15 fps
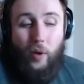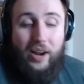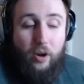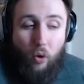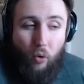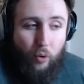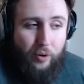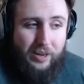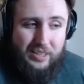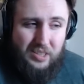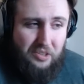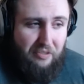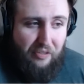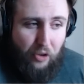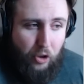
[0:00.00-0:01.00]
Horn
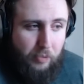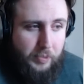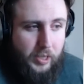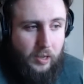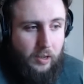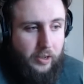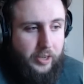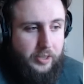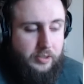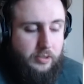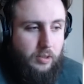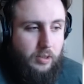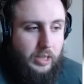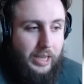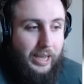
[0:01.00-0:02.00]
isn't far behind,
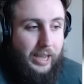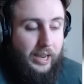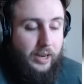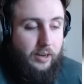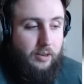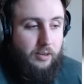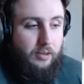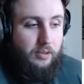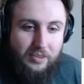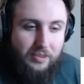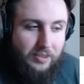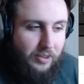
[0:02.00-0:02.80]
and